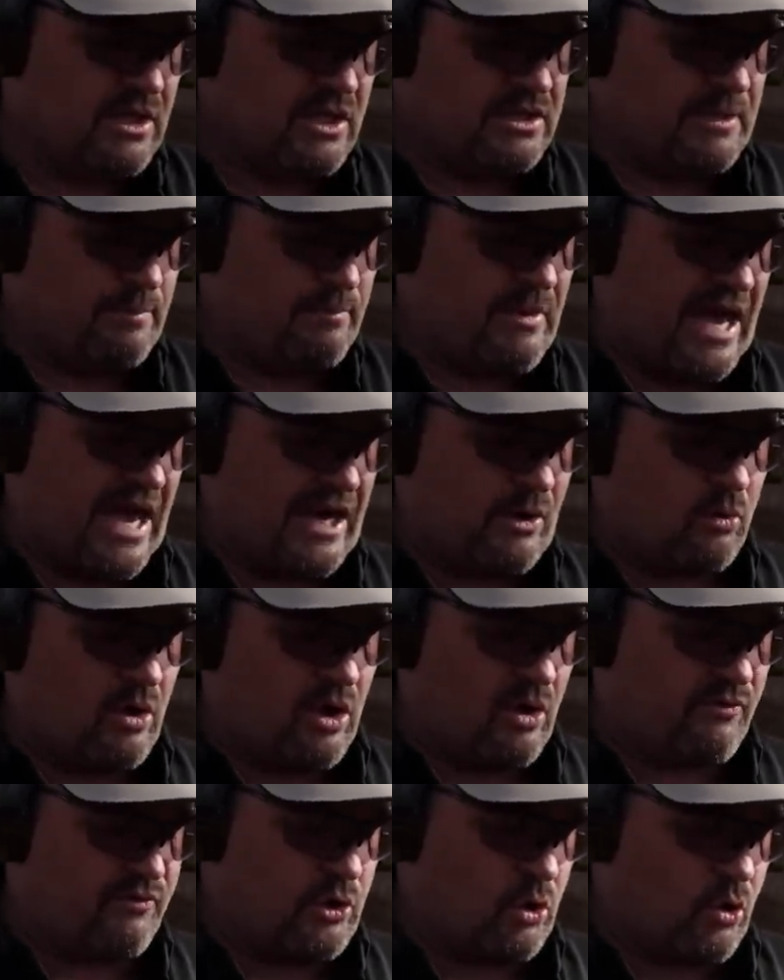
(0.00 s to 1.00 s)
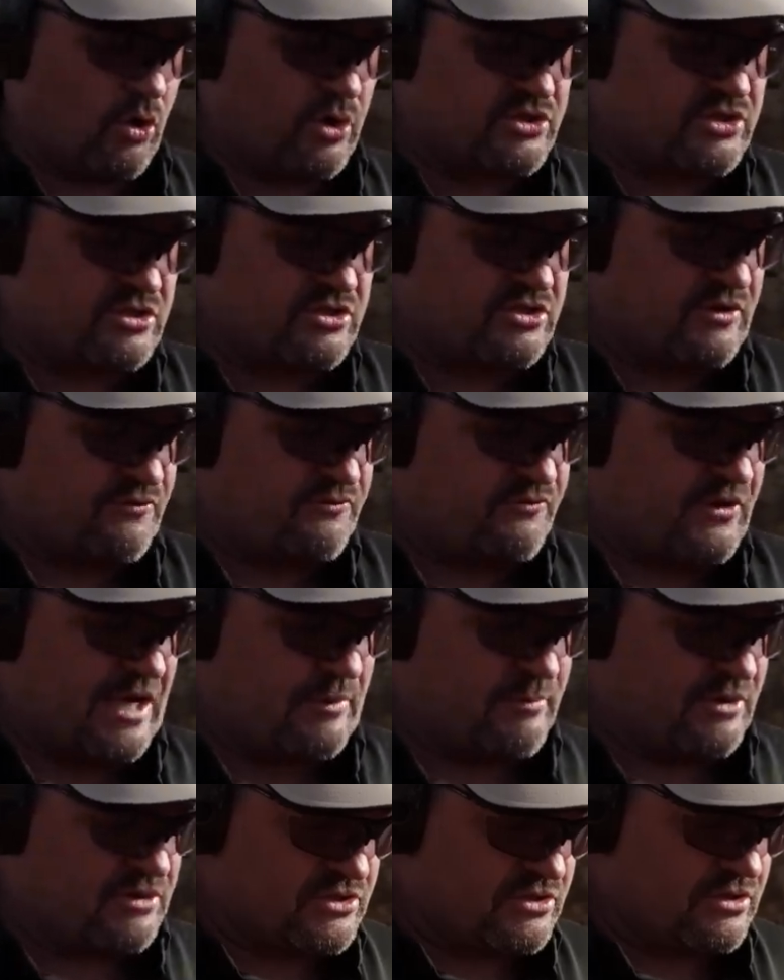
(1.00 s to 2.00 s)
The mag well, of course, is the
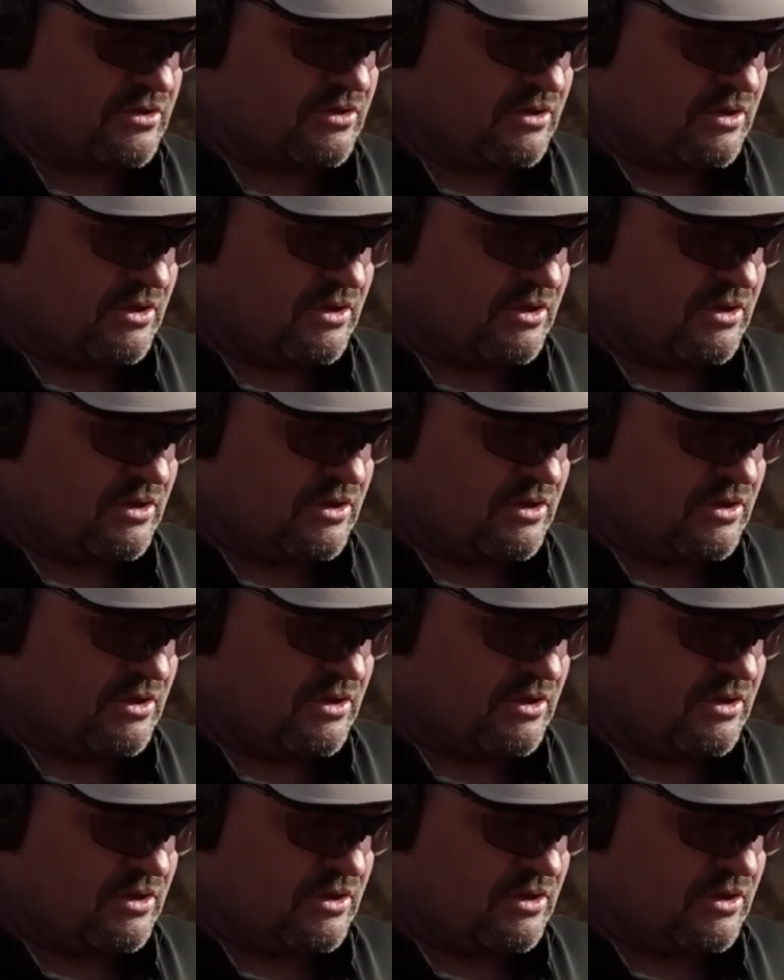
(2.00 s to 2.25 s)
famous